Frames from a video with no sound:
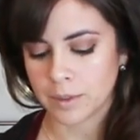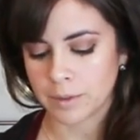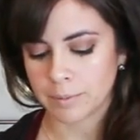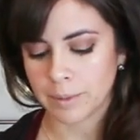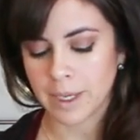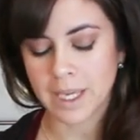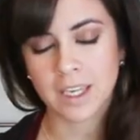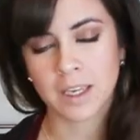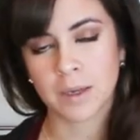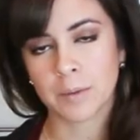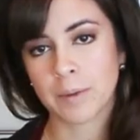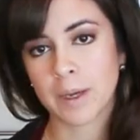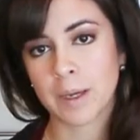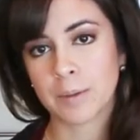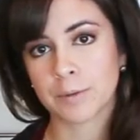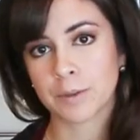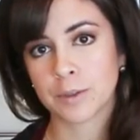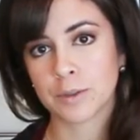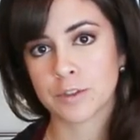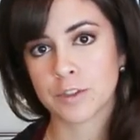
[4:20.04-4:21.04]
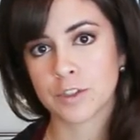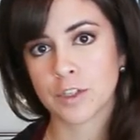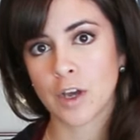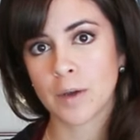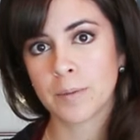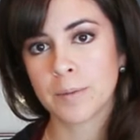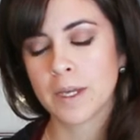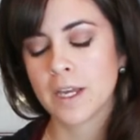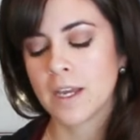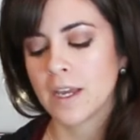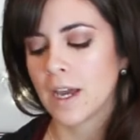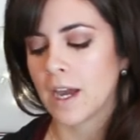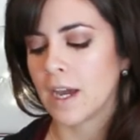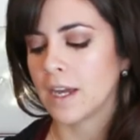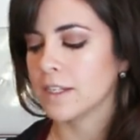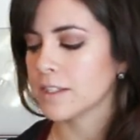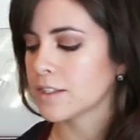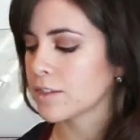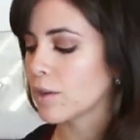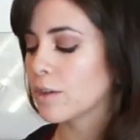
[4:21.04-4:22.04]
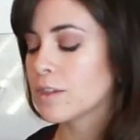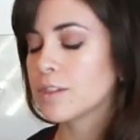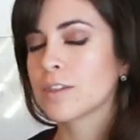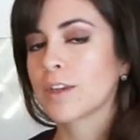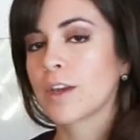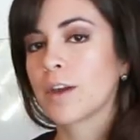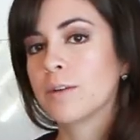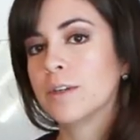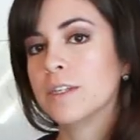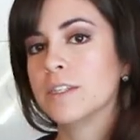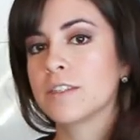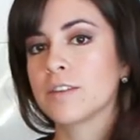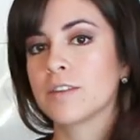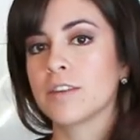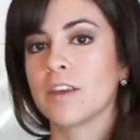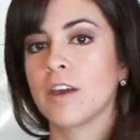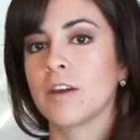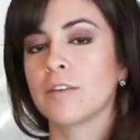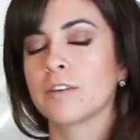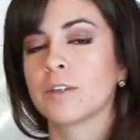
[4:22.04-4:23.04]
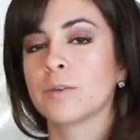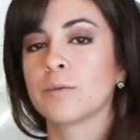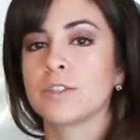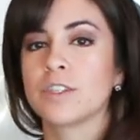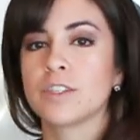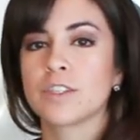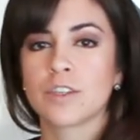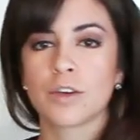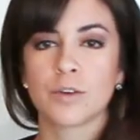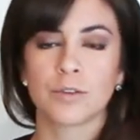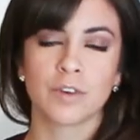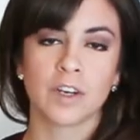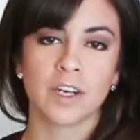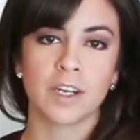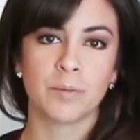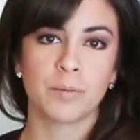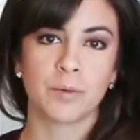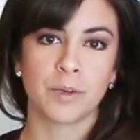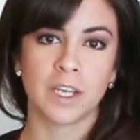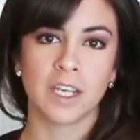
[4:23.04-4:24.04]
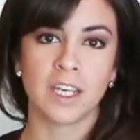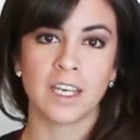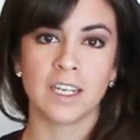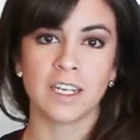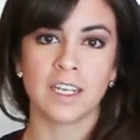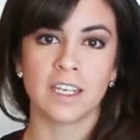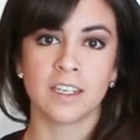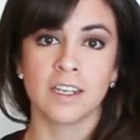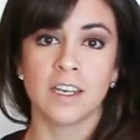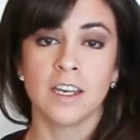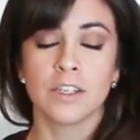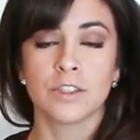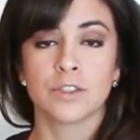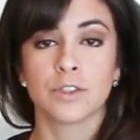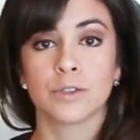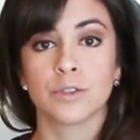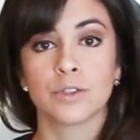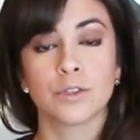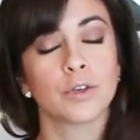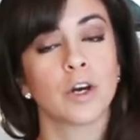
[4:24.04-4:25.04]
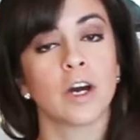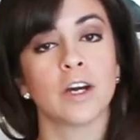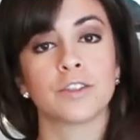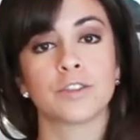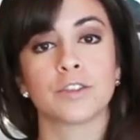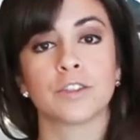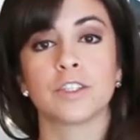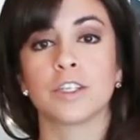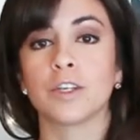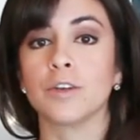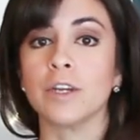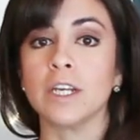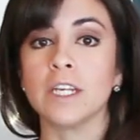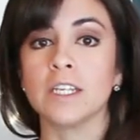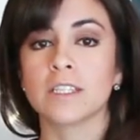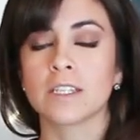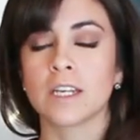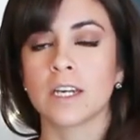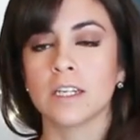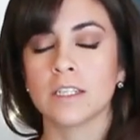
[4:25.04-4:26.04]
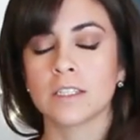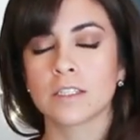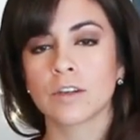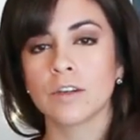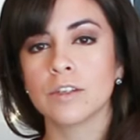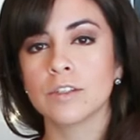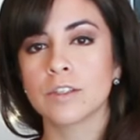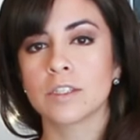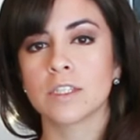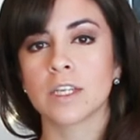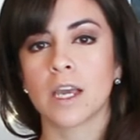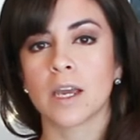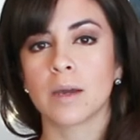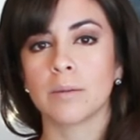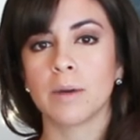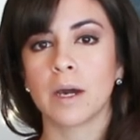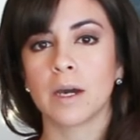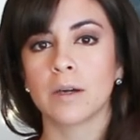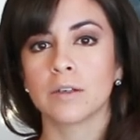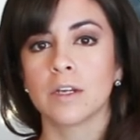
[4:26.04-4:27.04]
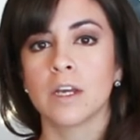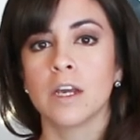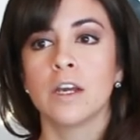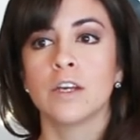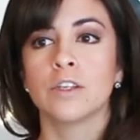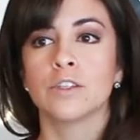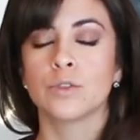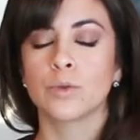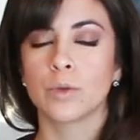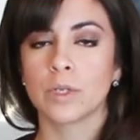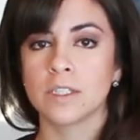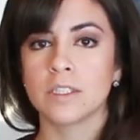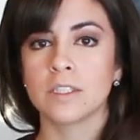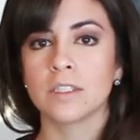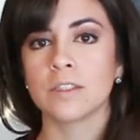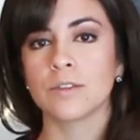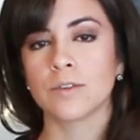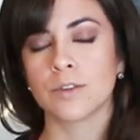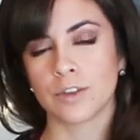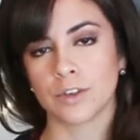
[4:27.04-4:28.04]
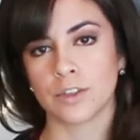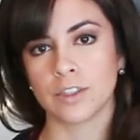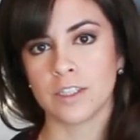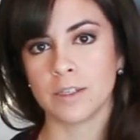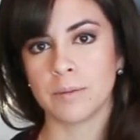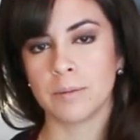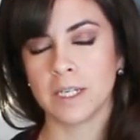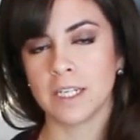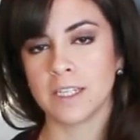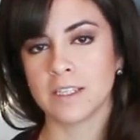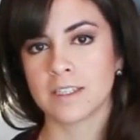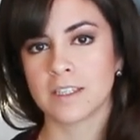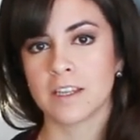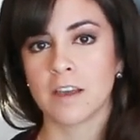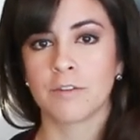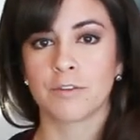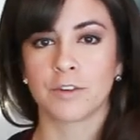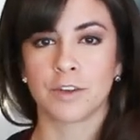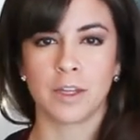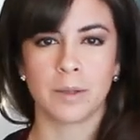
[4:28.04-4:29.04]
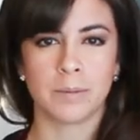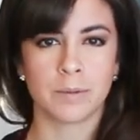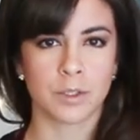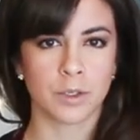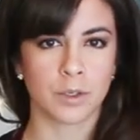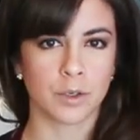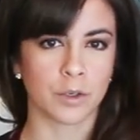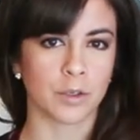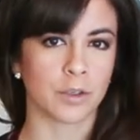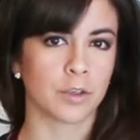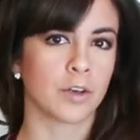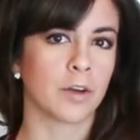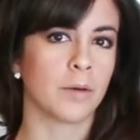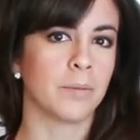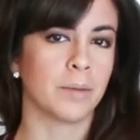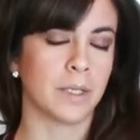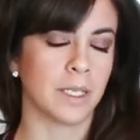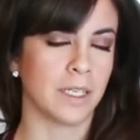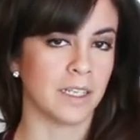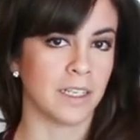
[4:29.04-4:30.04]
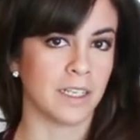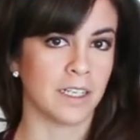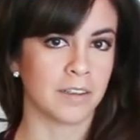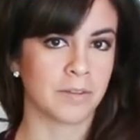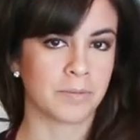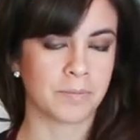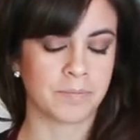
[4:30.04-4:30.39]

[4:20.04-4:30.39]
baking paper on top, and it's going to go into the oven, which is already preheated to two hundred degrees, and it's going to take about twenty to thirty minutes for them to cook completely.